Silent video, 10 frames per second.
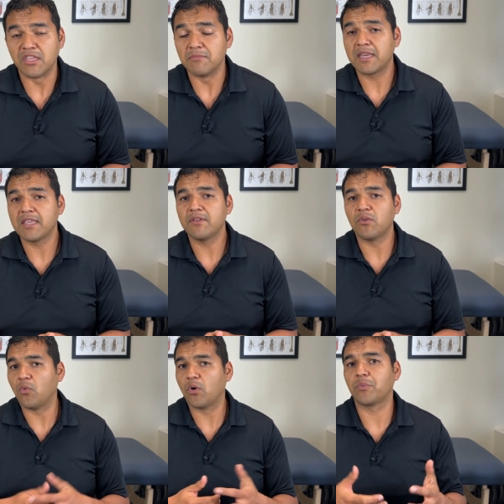And you might
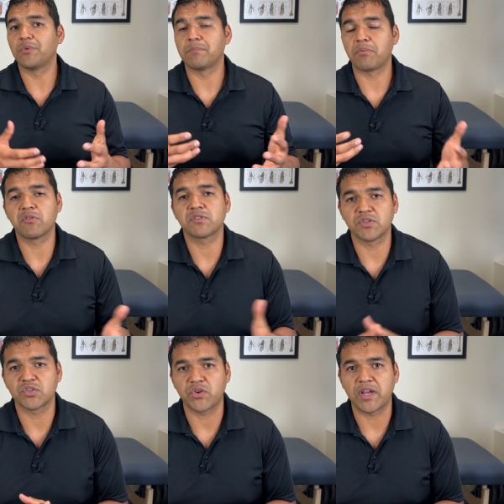even work with a
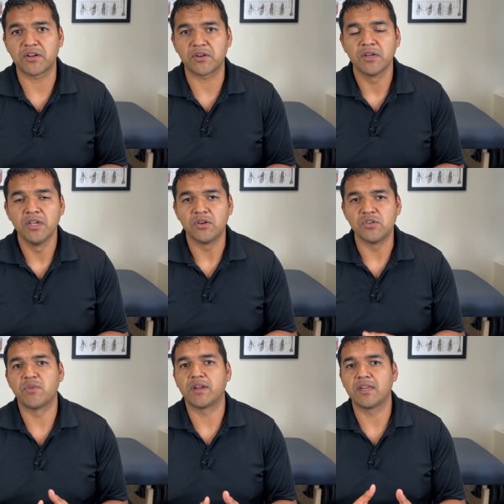personal trainer
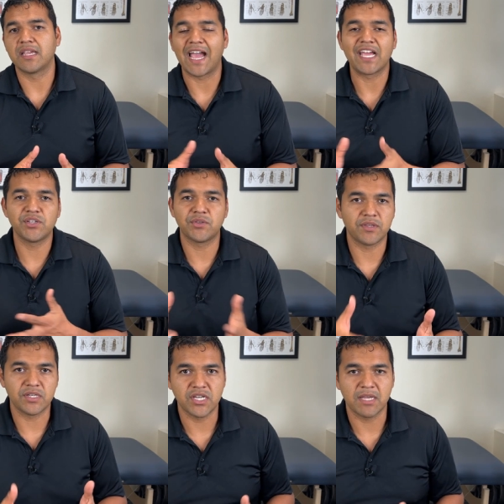who's ready to guide you
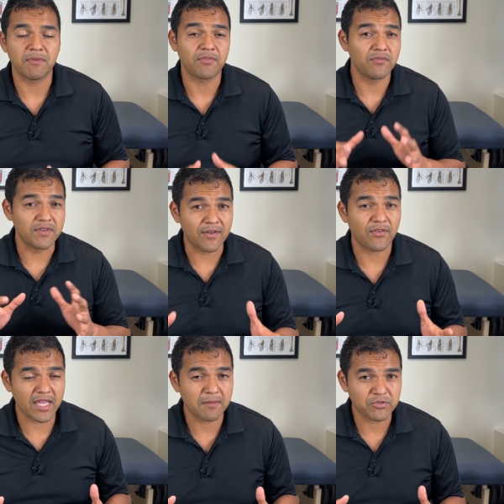through the gym. If you've
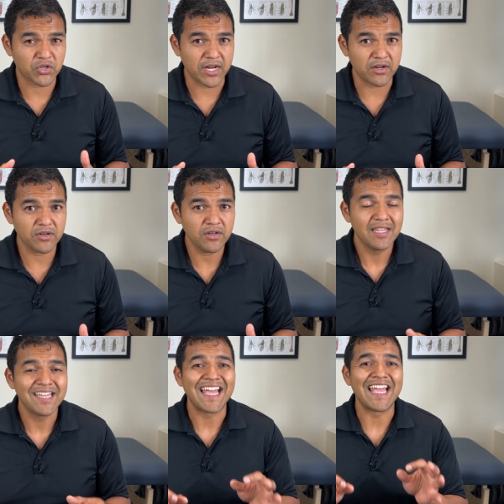never had a
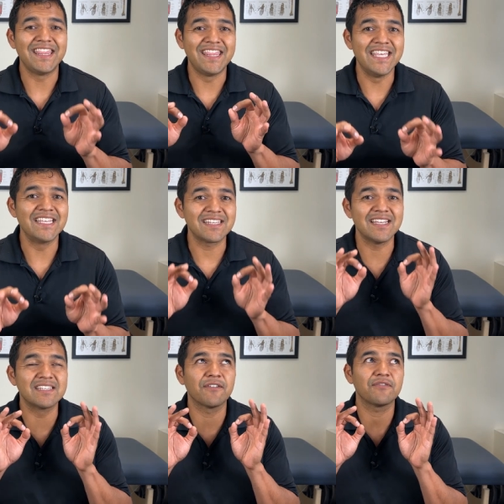trainer,
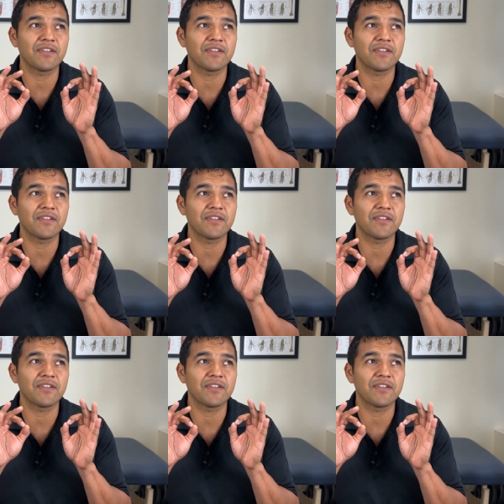this is a